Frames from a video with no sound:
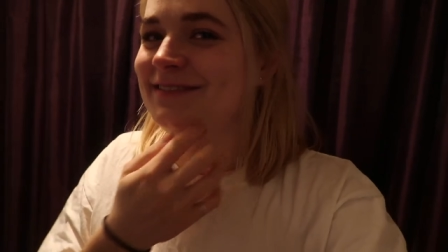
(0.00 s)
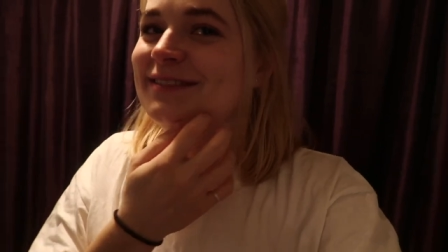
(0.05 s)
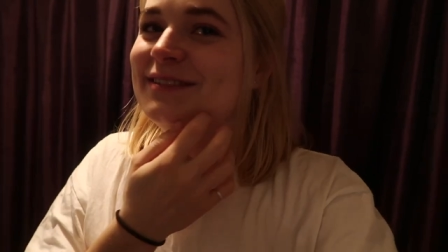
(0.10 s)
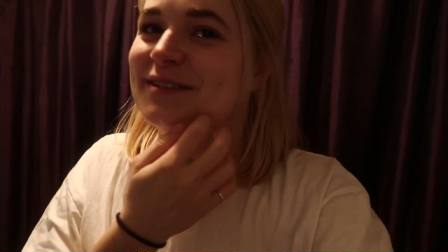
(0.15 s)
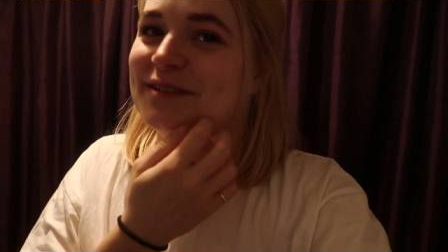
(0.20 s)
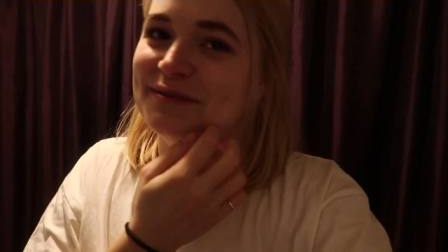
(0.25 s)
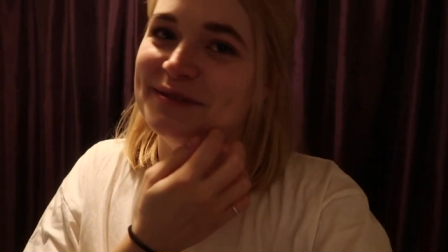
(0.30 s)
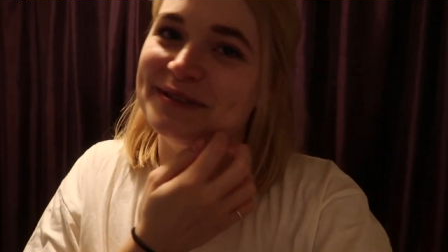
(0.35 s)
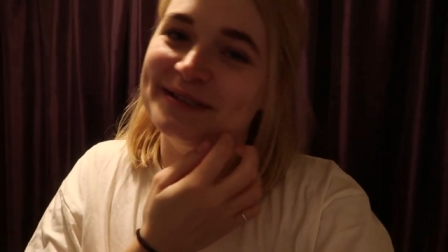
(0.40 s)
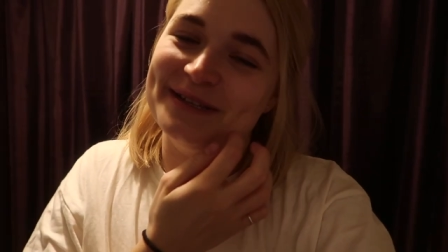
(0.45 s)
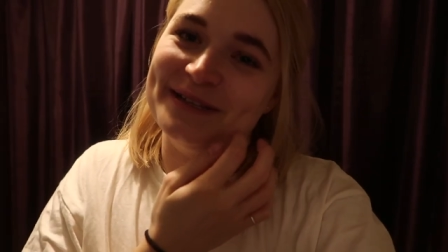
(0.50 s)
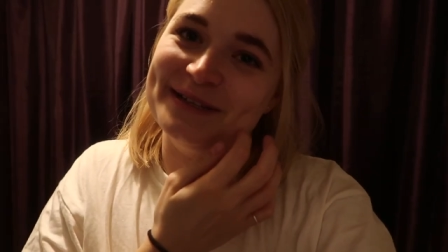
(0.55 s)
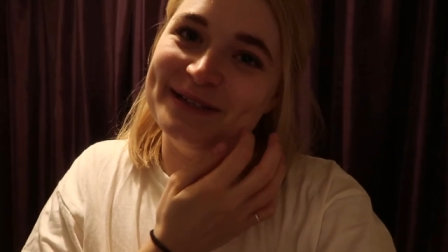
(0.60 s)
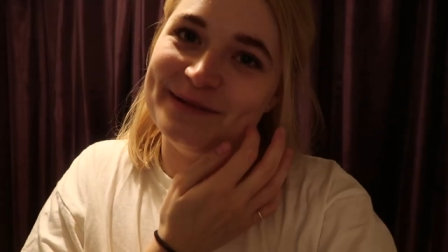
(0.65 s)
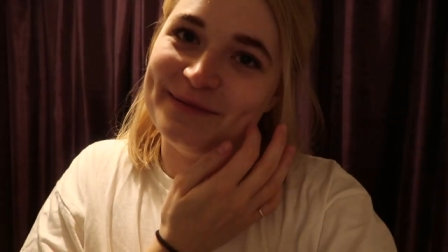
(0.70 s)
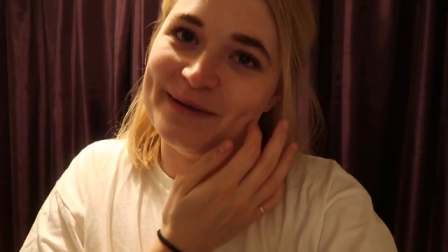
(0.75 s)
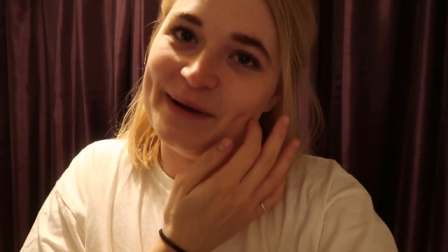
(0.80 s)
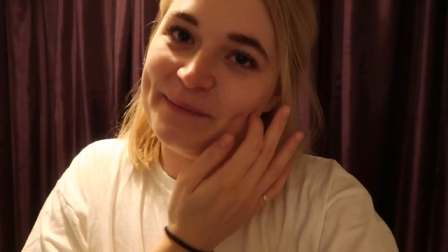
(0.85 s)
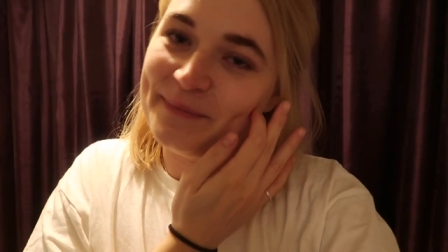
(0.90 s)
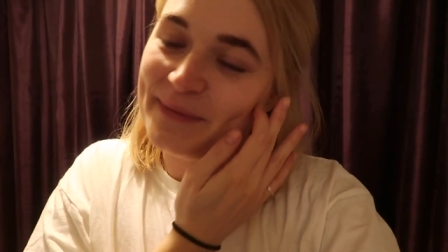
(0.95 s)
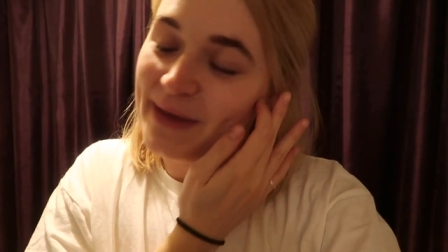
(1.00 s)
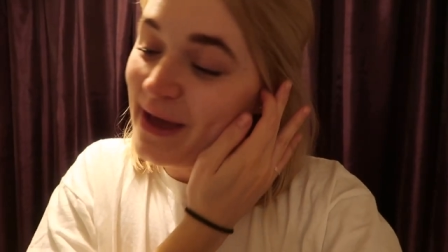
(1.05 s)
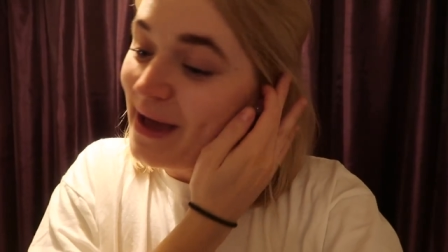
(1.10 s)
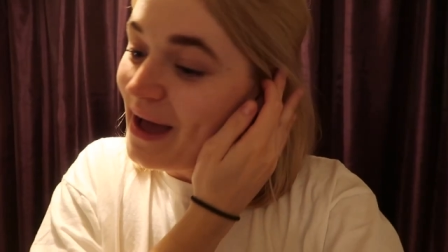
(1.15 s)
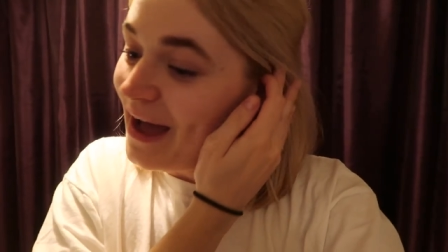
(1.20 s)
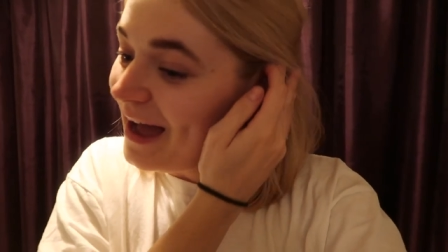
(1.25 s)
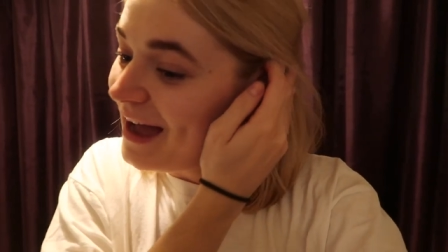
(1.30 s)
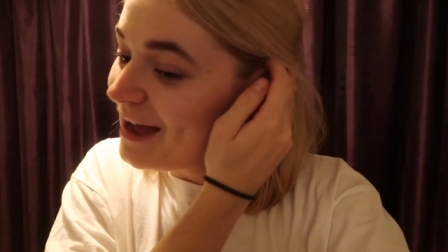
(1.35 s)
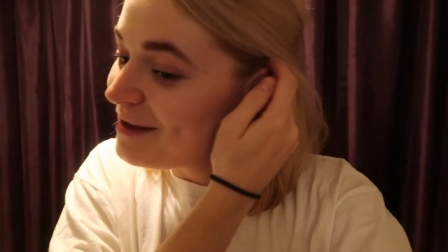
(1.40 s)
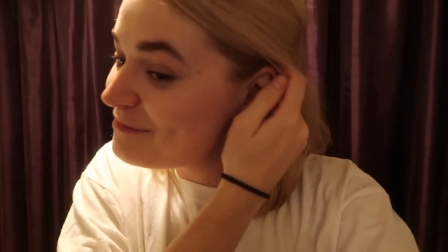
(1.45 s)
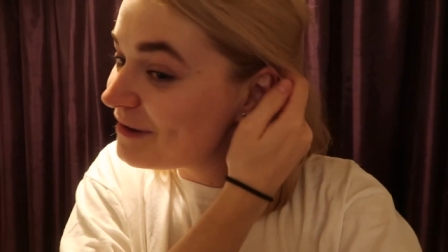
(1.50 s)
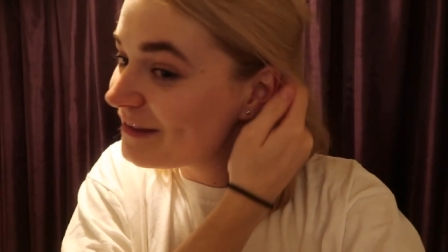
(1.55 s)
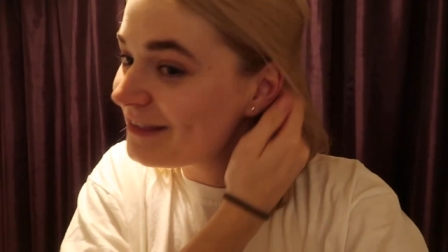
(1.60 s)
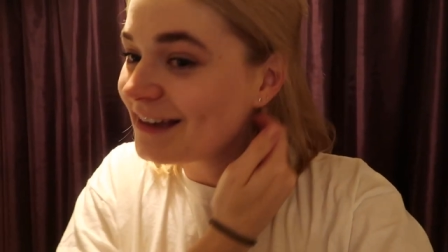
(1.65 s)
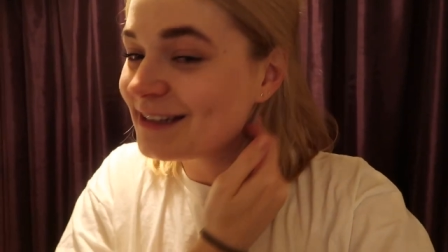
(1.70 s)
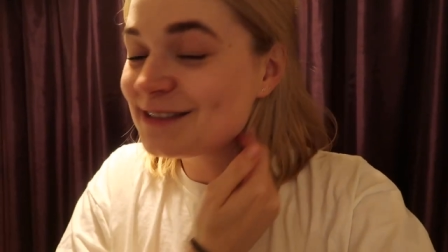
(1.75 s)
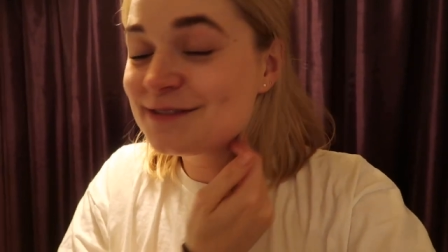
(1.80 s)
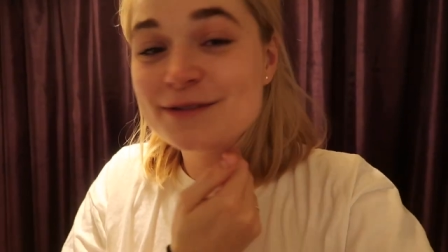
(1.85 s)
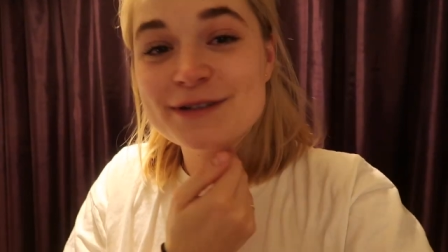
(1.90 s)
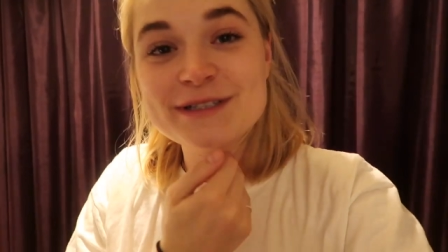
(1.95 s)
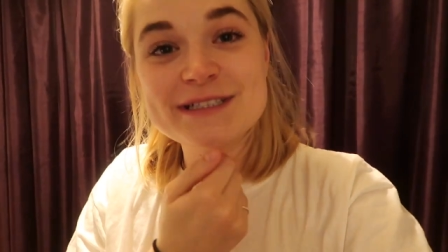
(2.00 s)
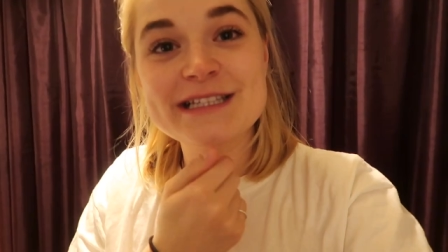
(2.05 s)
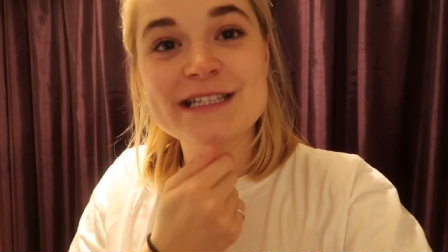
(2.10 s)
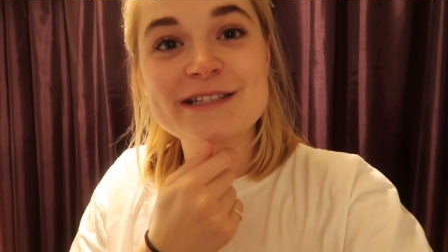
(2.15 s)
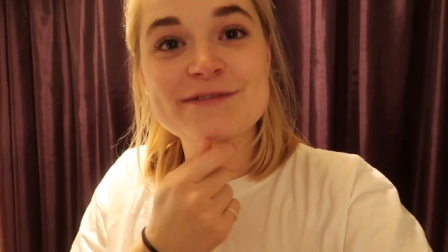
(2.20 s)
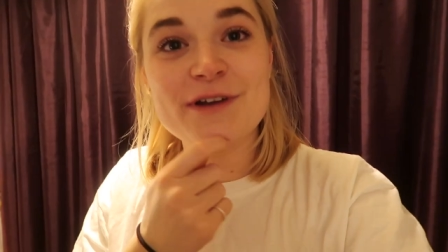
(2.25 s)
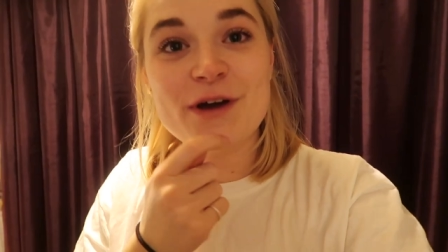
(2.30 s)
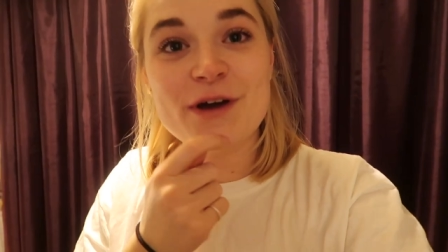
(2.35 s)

which I'm excited about. But thanks for watching this